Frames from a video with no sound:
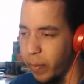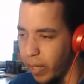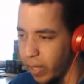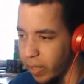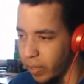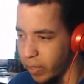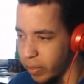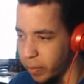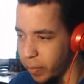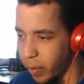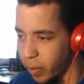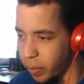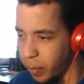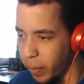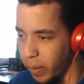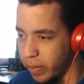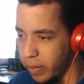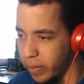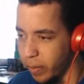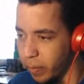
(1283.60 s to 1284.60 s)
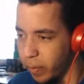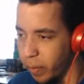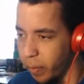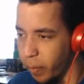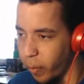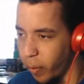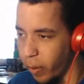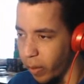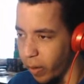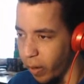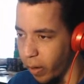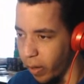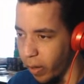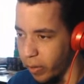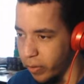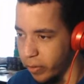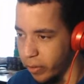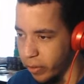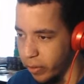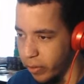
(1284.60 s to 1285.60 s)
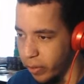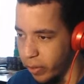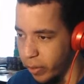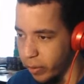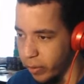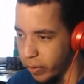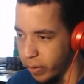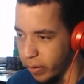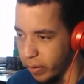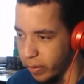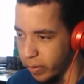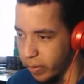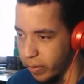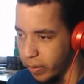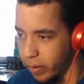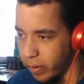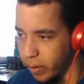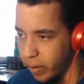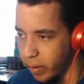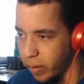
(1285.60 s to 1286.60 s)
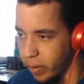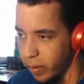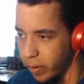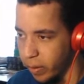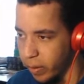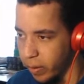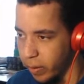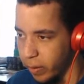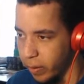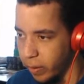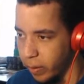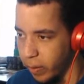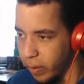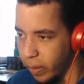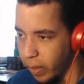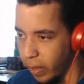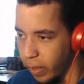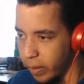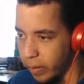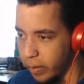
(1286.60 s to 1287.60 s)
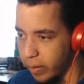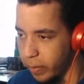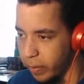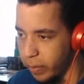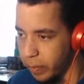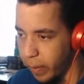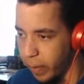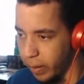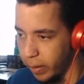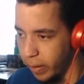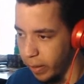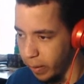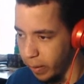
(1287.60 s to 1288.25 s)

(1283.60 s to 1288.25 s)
weird, because most places in Reborn aren't just useless. Alright, let's see what's back